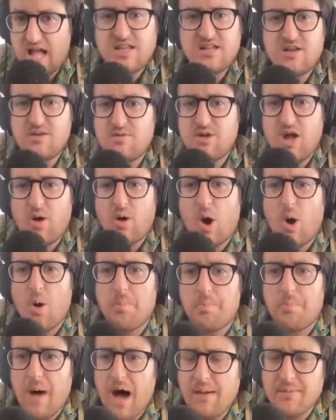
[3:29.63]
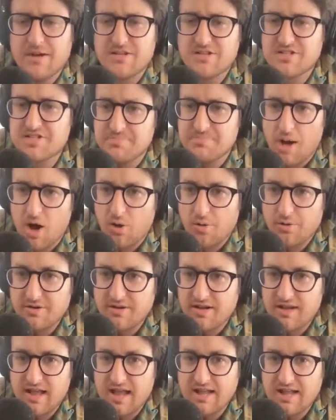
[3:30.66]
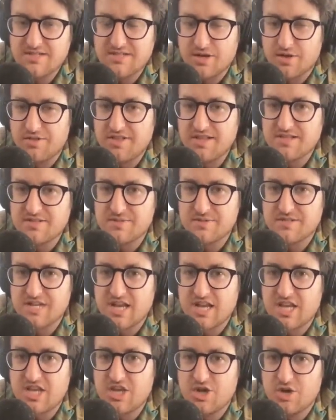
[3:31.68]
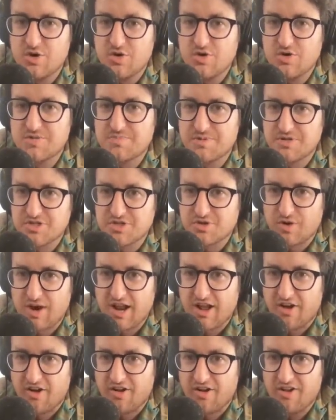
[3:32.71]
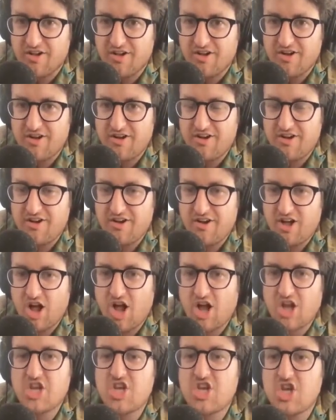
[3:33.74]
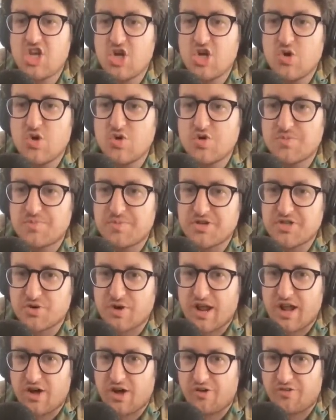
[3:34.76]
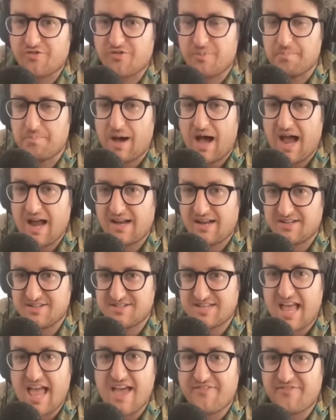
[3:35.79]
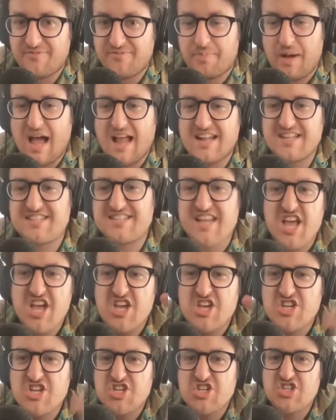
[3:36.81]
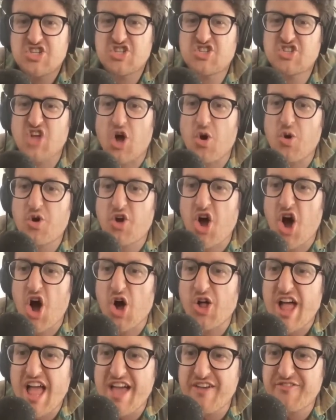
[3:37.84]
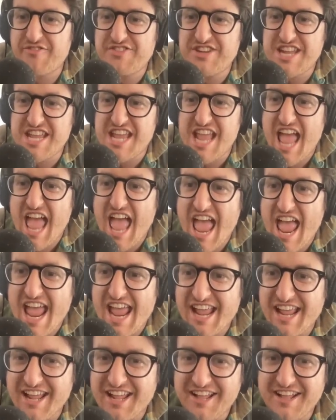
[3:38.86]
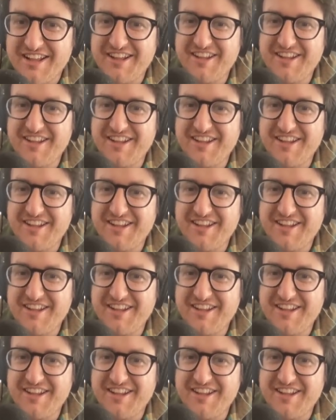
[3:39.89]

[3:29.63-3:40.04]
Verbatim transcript: and you know obama smoked and so this was a huge betrayal a huge betrayal yeah. from biden's it's F- biden's so-called fda